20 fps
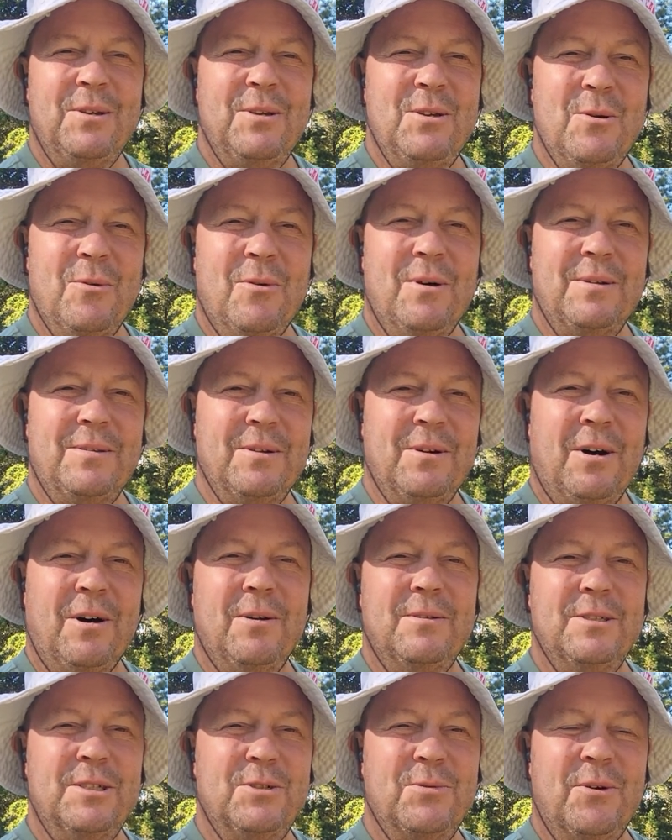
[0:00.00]
you want
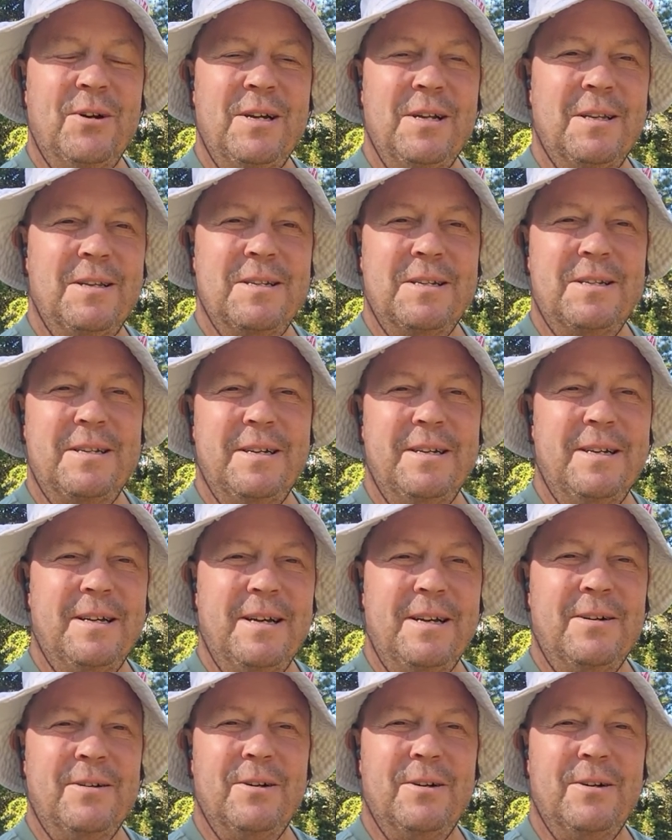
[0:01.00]
all the Israelis dead,